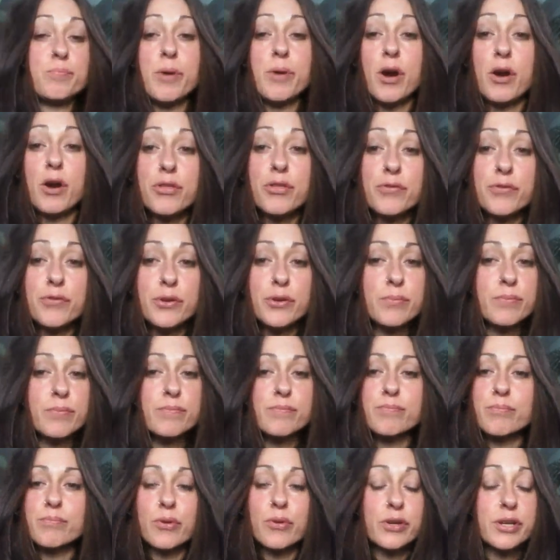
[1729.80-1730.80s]

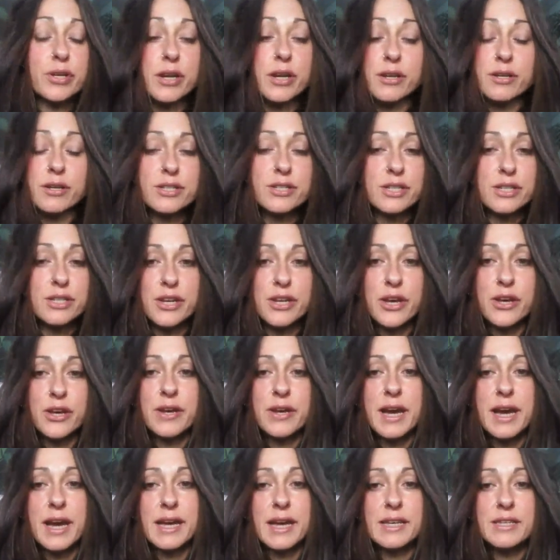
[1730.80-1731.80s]
bathroom products, you
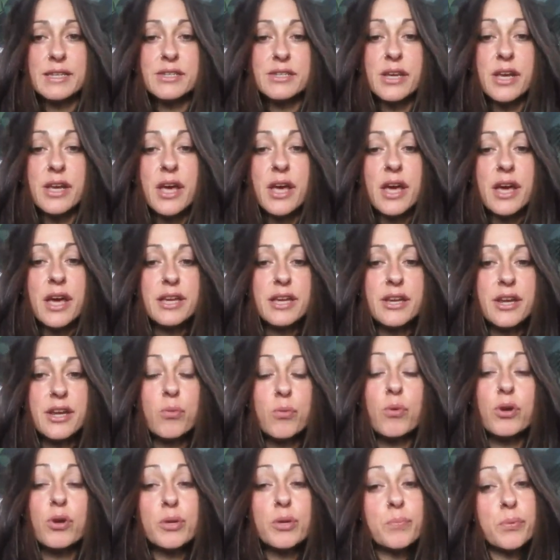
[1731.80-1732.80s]
know, and
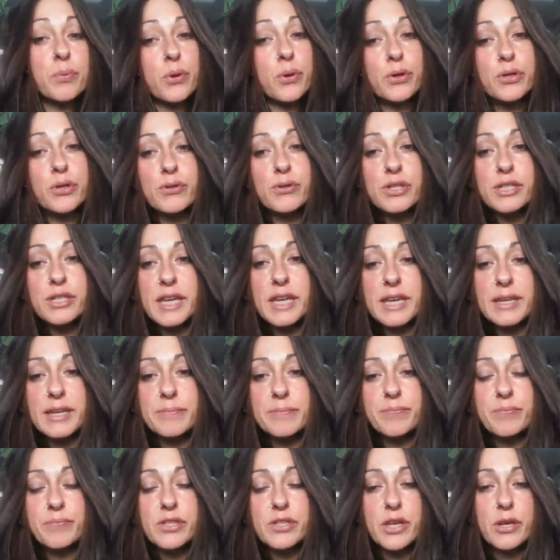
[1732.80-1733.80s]
what you put on your
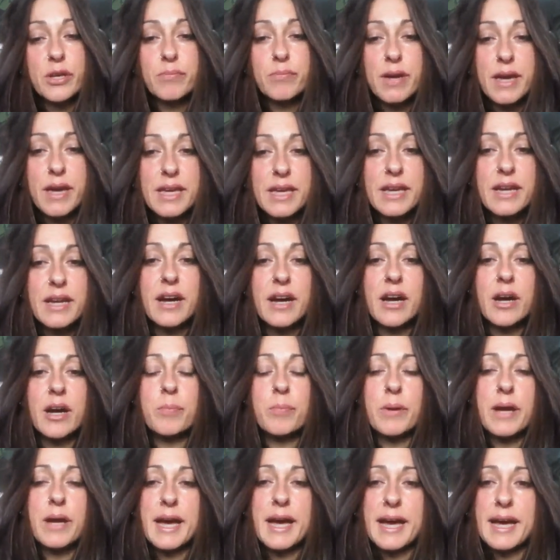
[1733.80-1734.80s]
skin, so
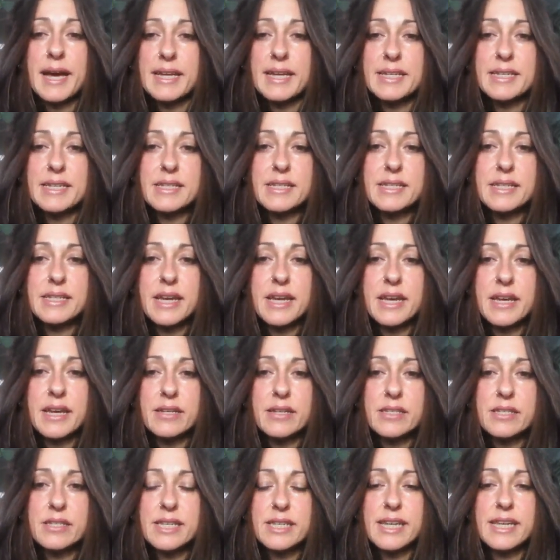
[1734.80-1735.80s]
makeup and
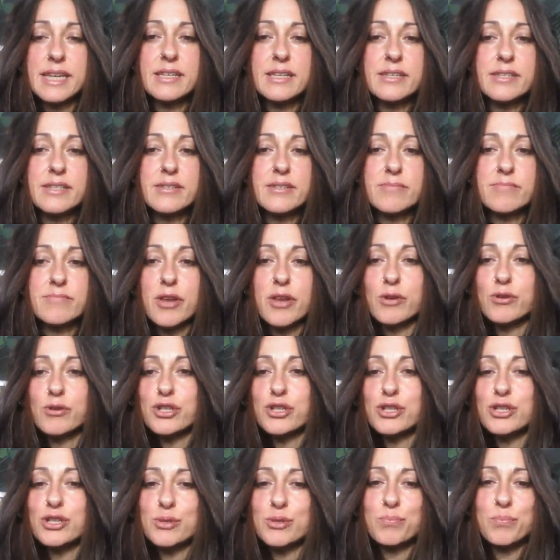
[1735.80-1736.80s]
skin
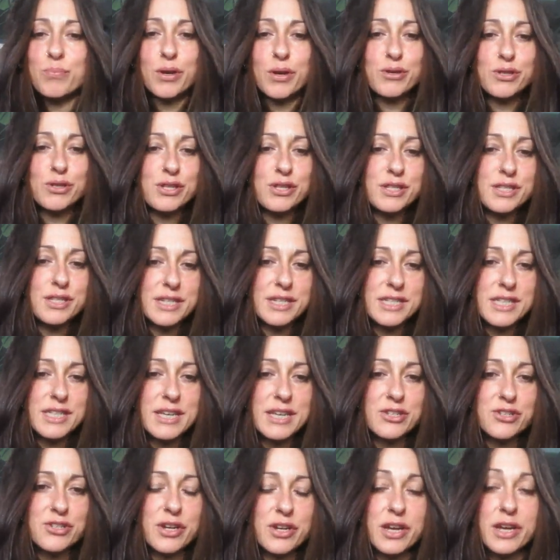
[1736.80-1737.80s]
lotions and potions,
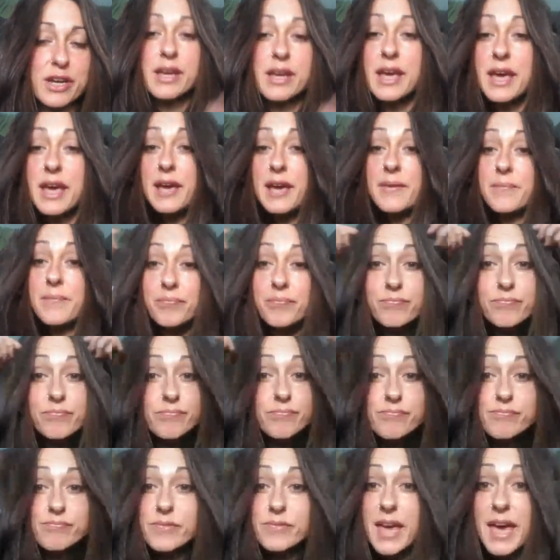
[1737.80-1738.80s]
etc.,
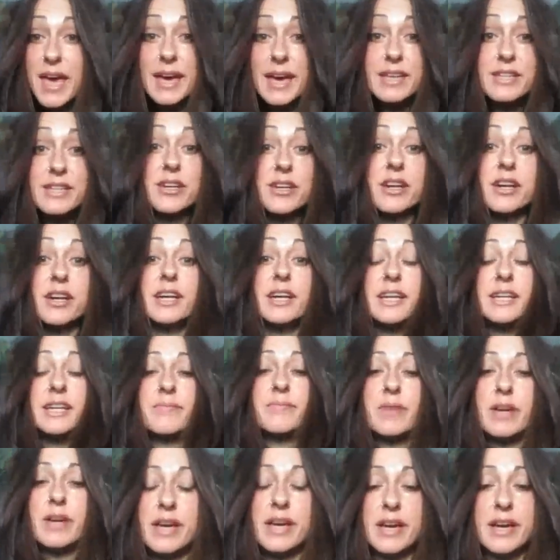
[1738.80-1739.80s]
hair
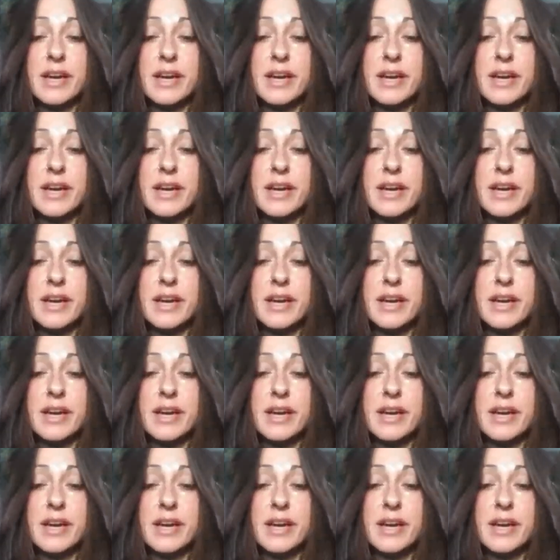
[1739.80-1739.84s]
dye,